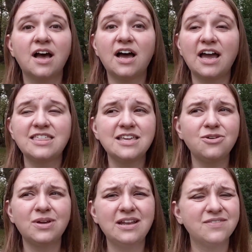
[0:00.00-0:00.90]
I think
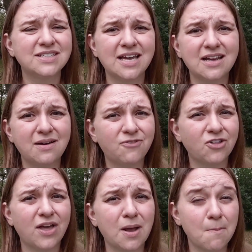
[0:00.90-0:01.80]
you can even set it up for
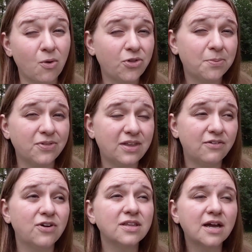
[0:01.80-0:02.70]
like multiple
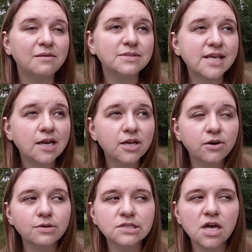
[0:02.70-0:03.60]
different times that it
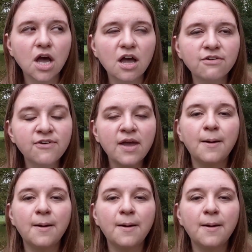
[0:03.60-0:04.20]
goes off,